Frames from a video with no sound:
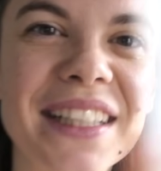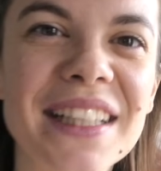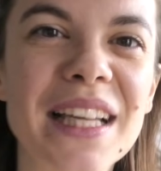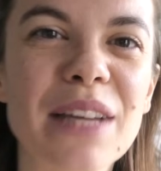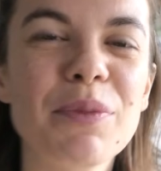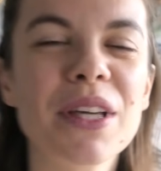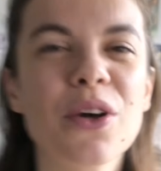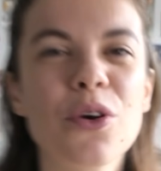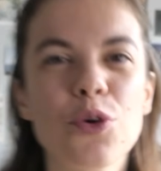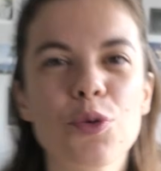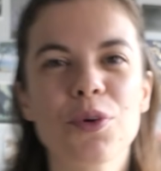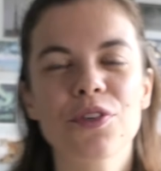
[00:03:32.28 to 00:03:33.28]
Let me
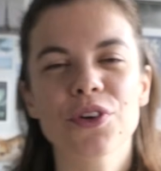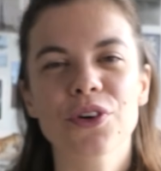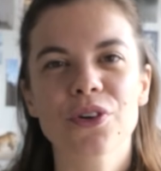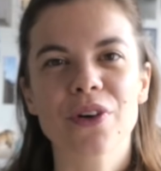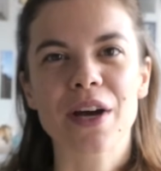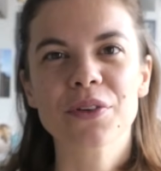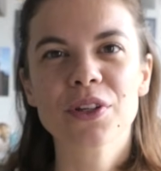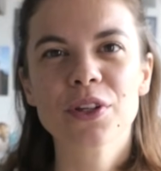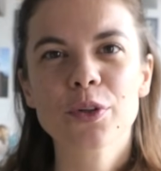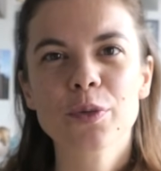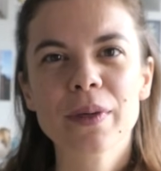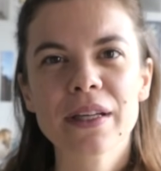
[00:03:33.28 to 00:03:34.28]
go above your crown a
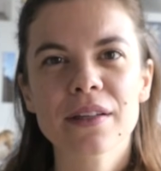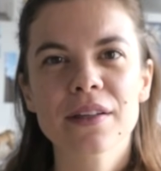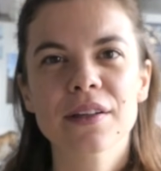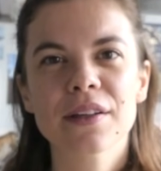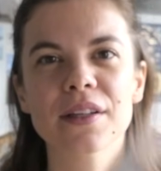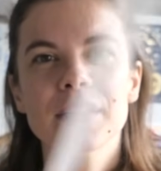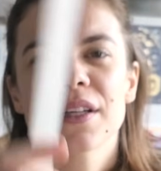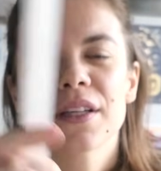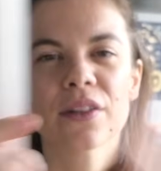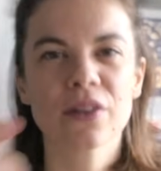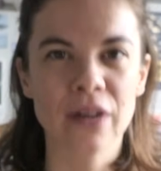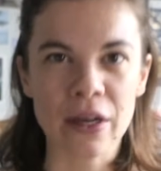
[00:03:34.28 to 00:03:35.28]
little bit.
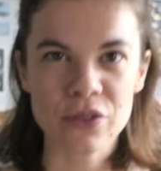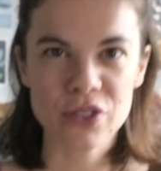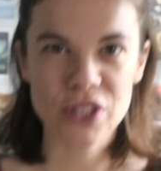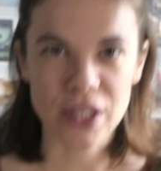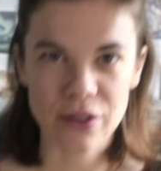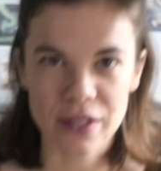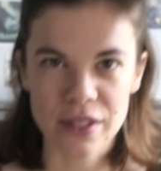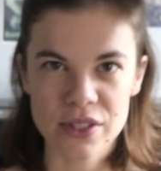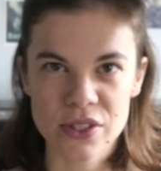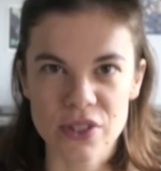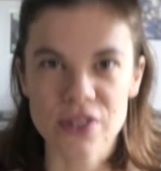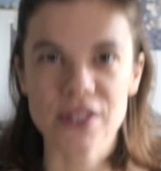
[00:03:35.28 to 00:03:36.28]
The crown chakra
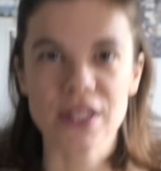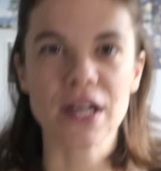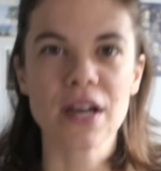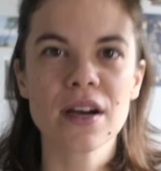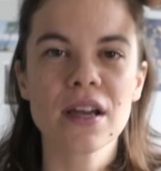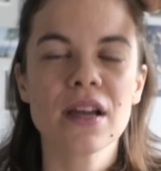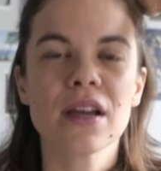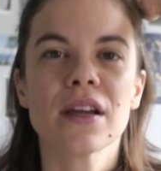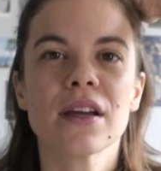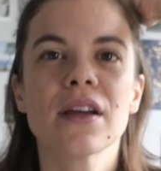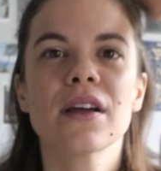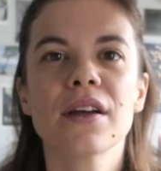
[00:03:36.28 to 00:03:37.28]
is just here.
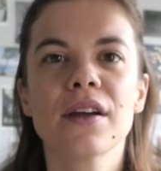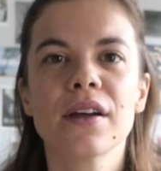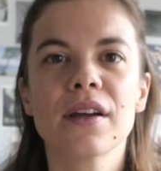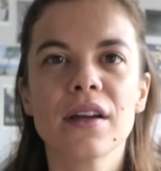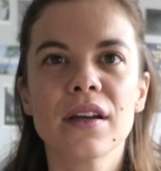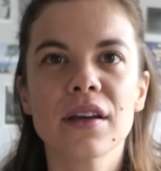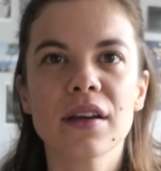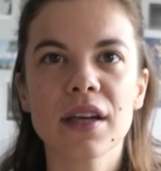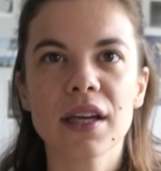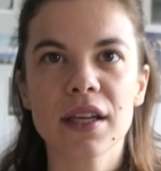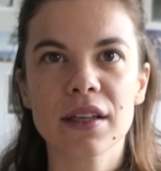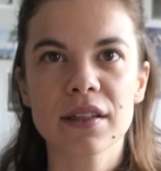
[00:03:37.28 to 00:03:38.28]

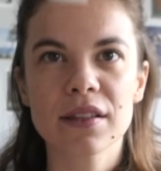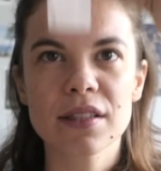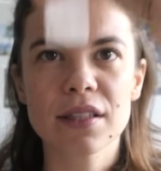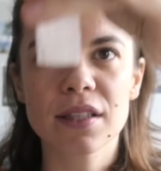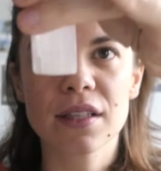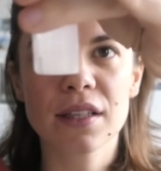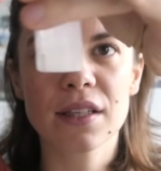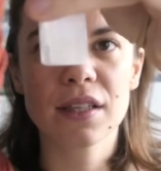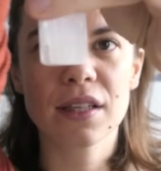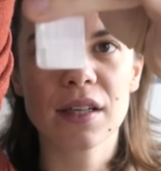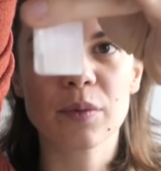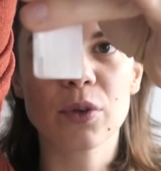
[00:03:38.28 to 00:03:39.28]
And
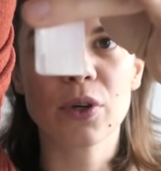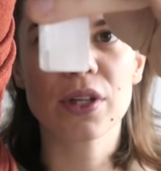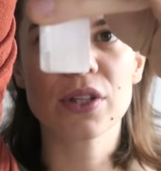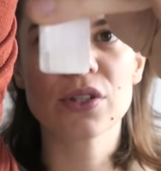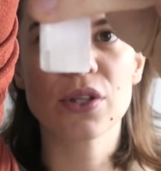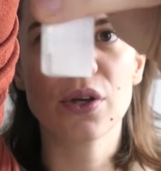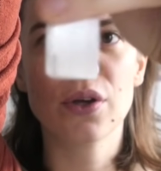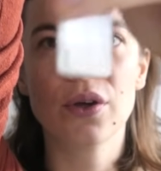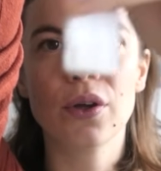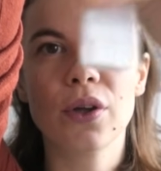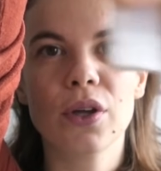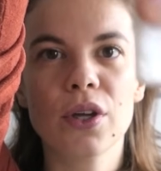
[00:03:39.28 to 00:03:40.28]
I'm going to
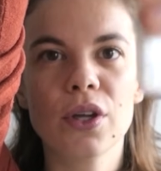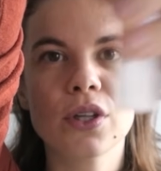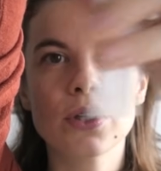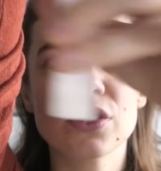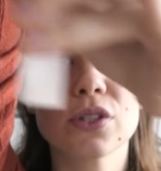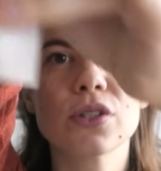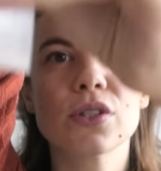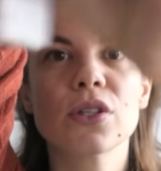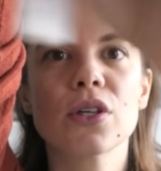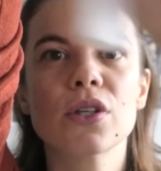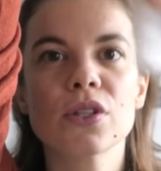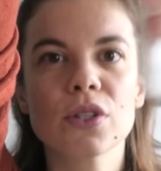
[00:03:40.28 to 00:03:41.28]
just
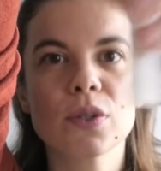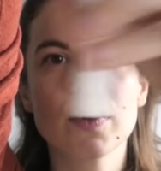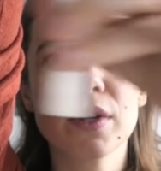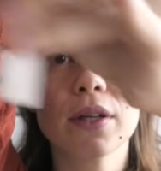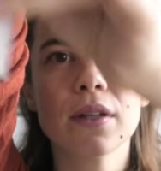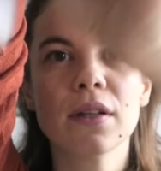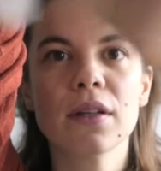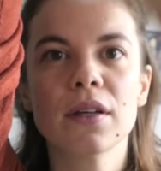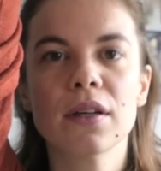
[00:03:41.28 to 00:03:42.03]
swill.